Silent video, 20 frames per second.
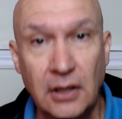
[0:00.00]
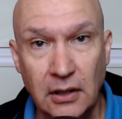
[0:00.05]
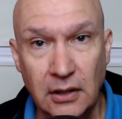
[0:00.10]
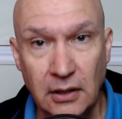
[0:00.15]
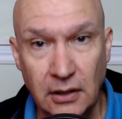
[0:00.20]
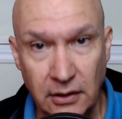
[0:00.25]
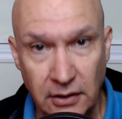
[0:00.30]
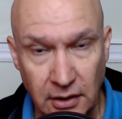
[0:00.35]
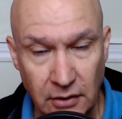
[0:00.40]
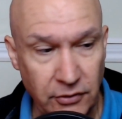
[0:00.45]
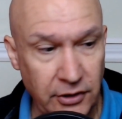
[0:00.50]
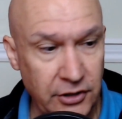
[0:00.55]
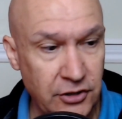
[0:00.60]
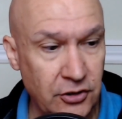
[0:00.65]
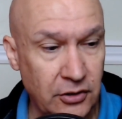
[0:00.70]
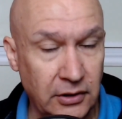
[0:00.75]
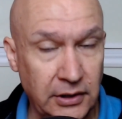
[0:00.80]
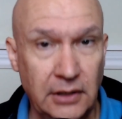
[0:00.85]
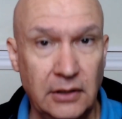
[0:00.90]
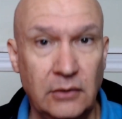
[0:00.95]
the
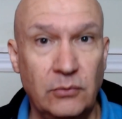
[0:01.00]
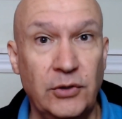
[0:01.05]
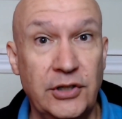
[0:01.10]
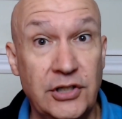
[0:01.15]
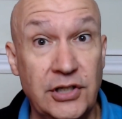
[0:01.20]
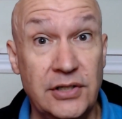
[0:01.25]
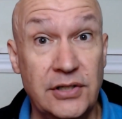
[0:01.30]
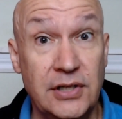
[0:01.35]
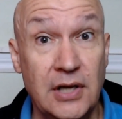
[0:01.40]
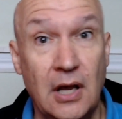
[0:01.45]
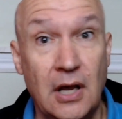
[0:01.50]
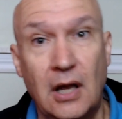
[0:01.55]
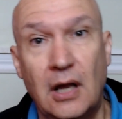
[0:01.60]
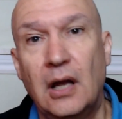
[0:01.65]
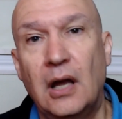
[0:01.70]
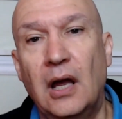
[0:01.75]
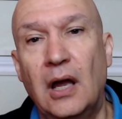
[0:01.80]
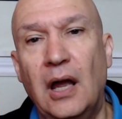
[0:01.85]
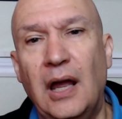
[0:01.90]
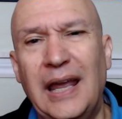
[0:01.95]
original here, which is
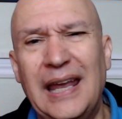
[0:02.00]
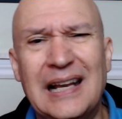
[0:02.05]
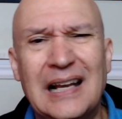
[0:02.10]
a